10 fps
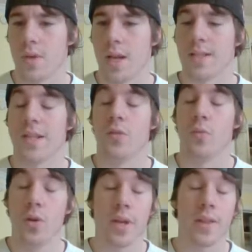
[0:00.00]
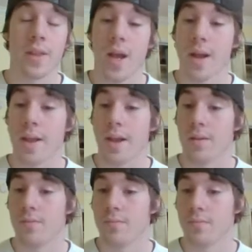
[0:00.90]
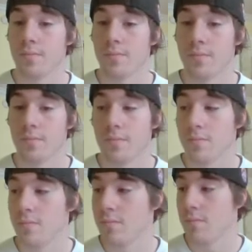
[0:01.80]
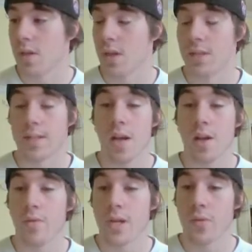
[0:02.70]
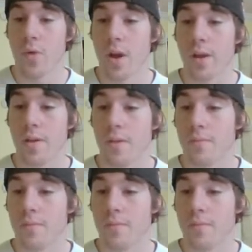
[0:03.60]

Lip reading: As he will get the knockout. Exactly what he wanted.